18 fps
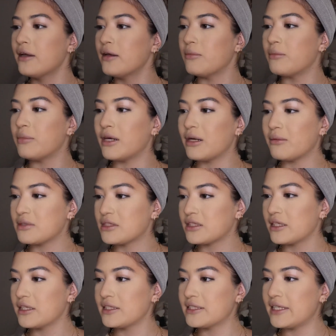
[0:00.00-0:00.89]
but I'm just
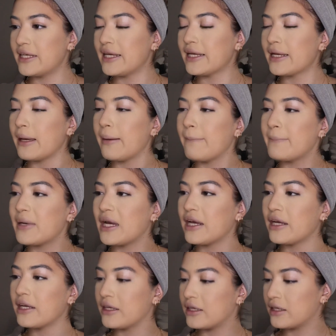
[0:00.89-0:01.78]
going to take
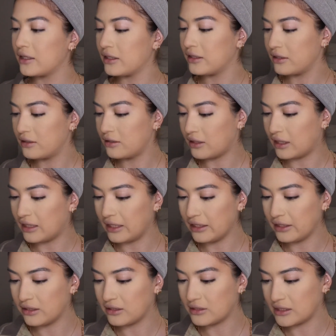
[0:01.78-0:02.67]
my, I
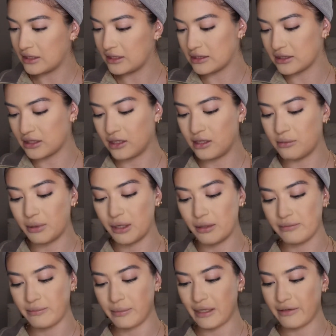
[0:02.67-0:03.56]
like using this ColourPop
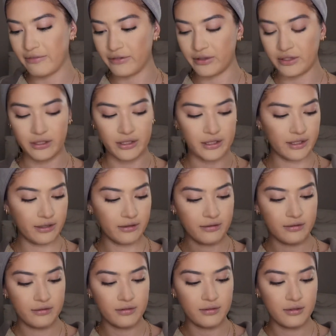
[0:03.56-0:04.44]
F30.
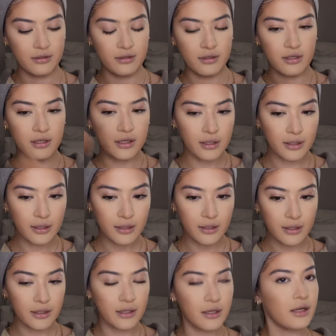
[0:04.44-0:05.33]

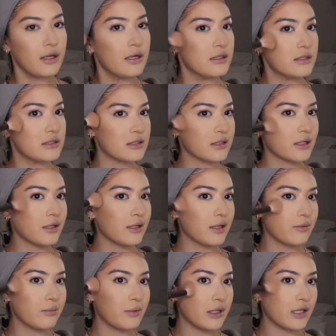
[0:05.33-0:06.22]
It's just going to
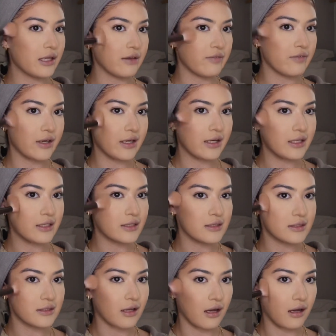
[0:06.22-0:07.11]
give me like a very
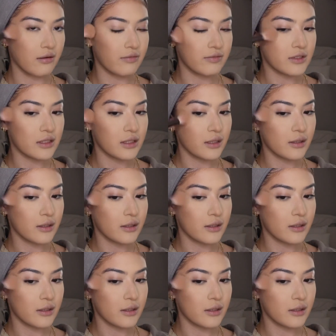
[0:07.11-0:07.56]
soft